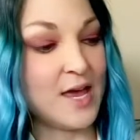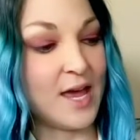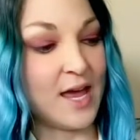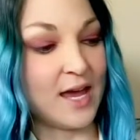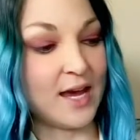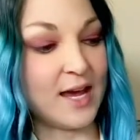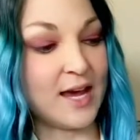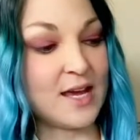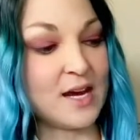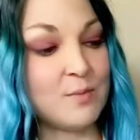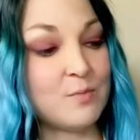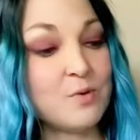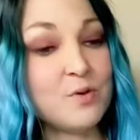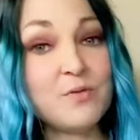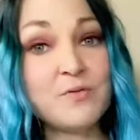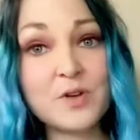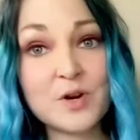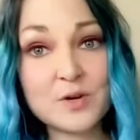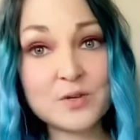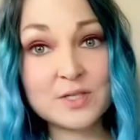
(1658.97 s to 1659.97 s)
and kind of
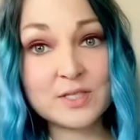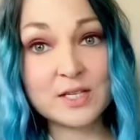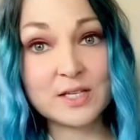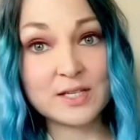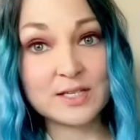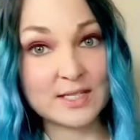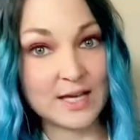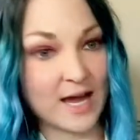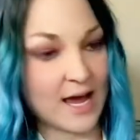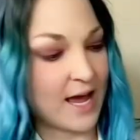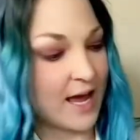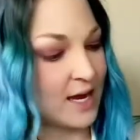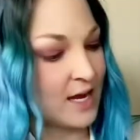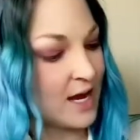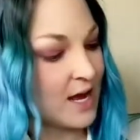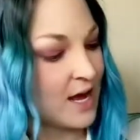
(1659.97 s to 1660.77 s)
move those to the side.